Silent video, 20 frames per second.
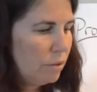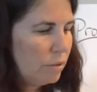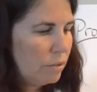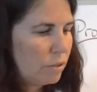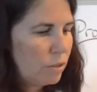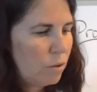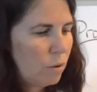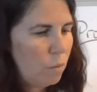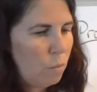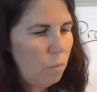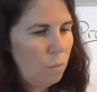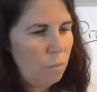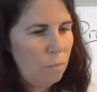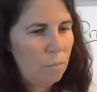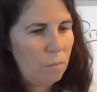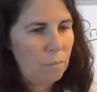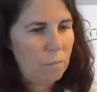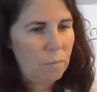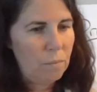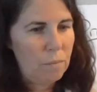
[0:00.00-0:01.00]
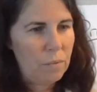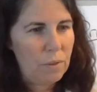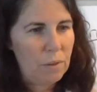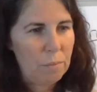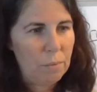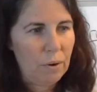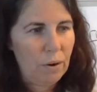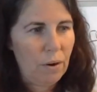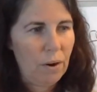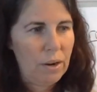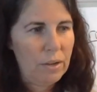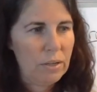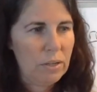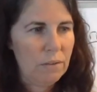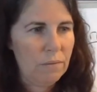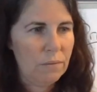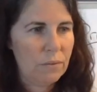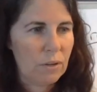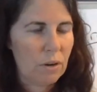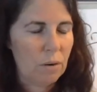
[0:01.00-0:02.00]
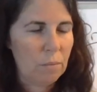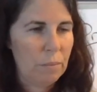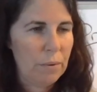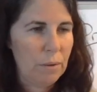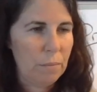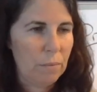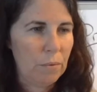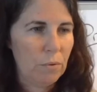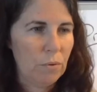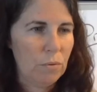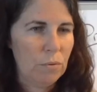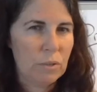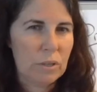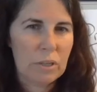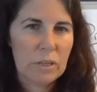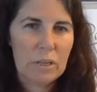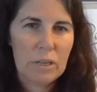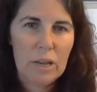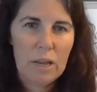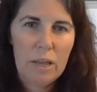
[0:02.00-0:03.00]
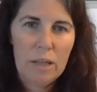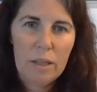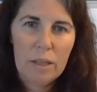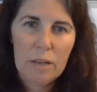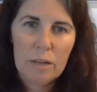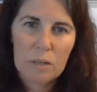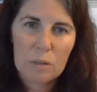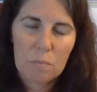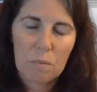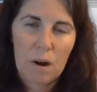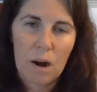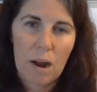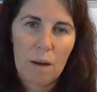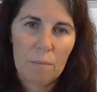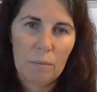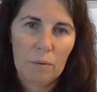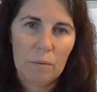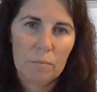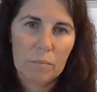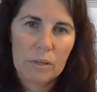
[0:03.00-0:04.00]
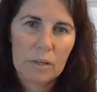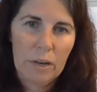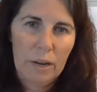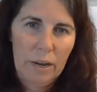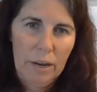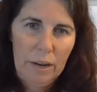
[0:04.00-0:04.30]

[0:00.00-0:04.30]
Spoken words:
So the progressives are people who see these problems